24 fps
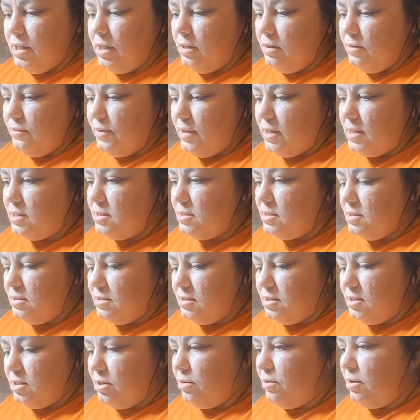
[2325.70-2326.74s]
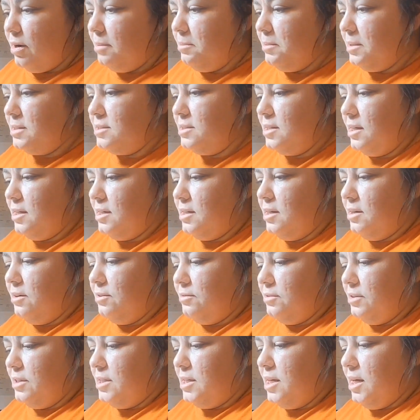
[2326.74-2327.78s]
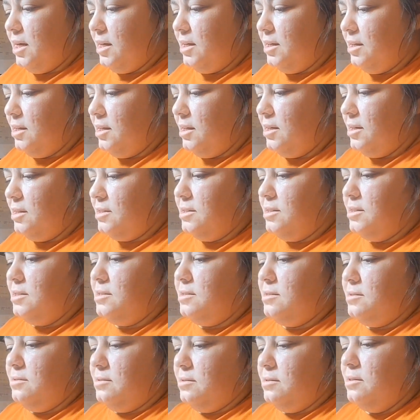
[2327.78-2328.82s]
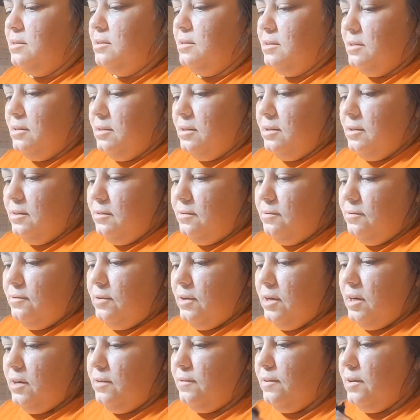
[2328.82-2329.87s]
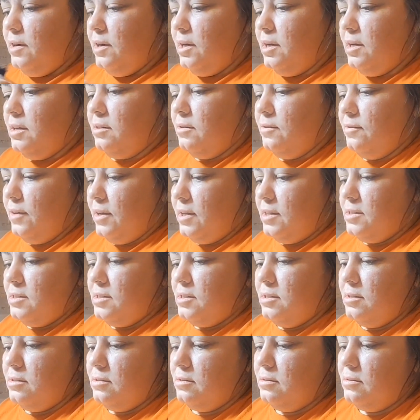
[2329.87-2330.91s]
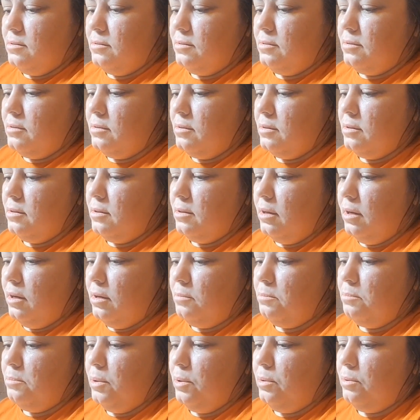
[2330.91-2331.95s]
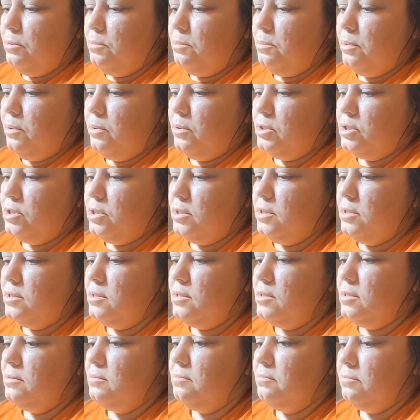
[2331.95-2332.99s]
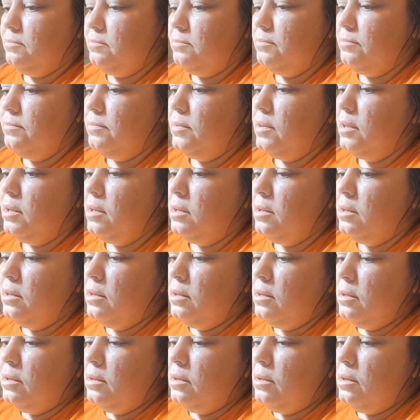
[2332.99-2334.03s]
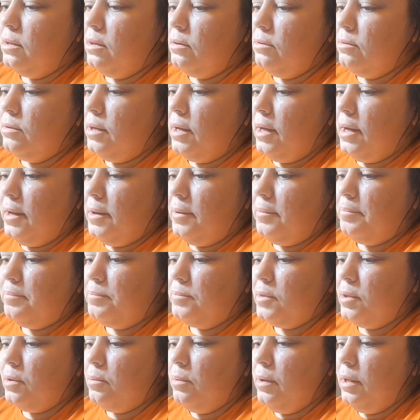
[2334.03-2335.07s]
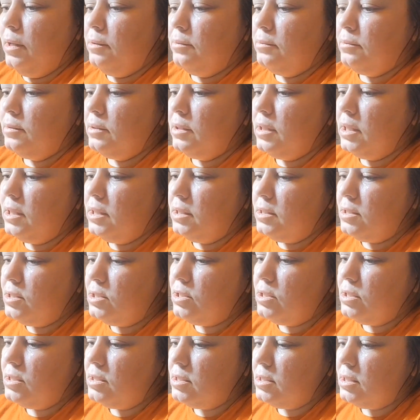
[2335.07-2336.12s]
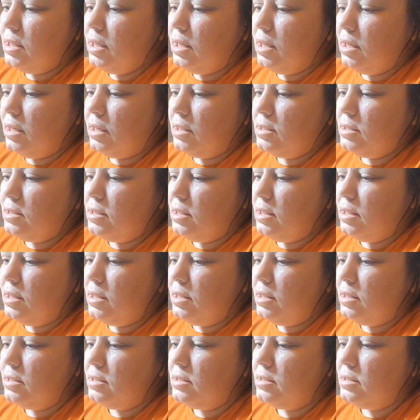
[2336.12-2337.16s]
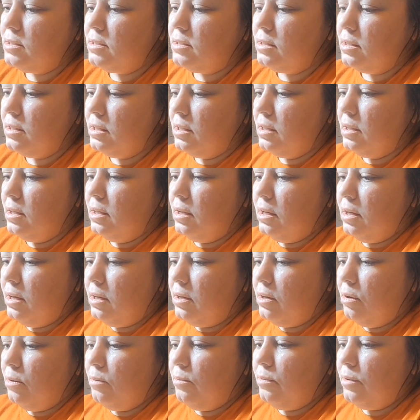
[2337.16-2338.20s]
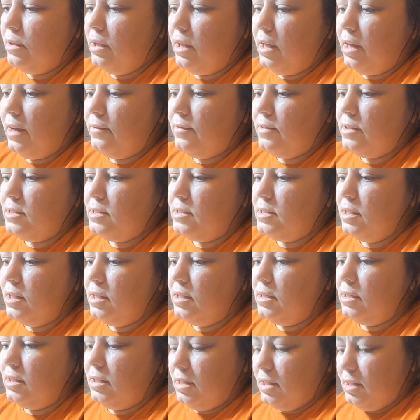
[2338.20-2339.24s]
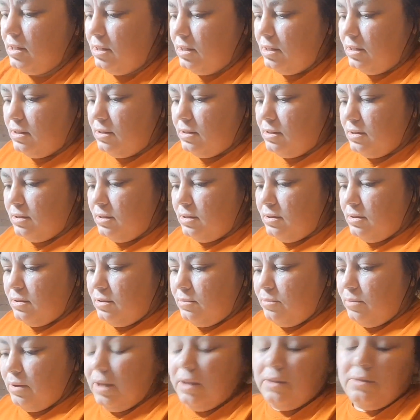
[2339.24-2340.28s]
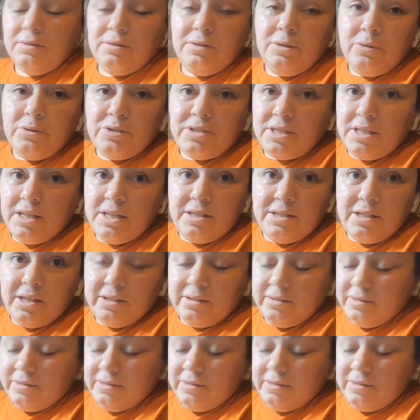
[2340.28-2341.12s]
And this is already interfaced, so I'm excited. I don't need to add any because it's very, very interfaced on both portions. Okay, well, let's just get into this, and hopefully I'll have this done in, well,